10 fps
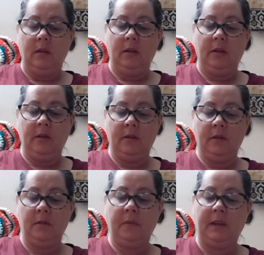
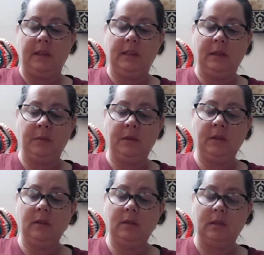by the time you see
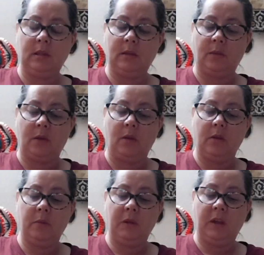this, we're all
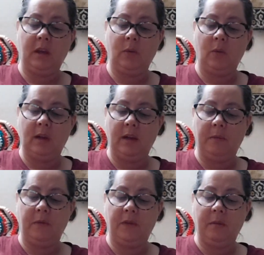going to be one
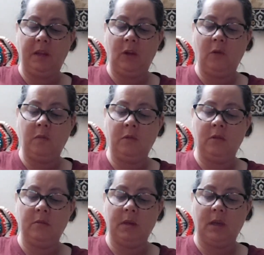happy family home.
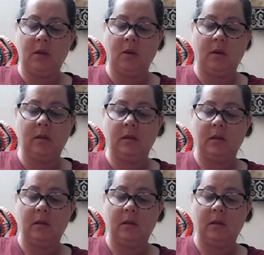Kumbaya.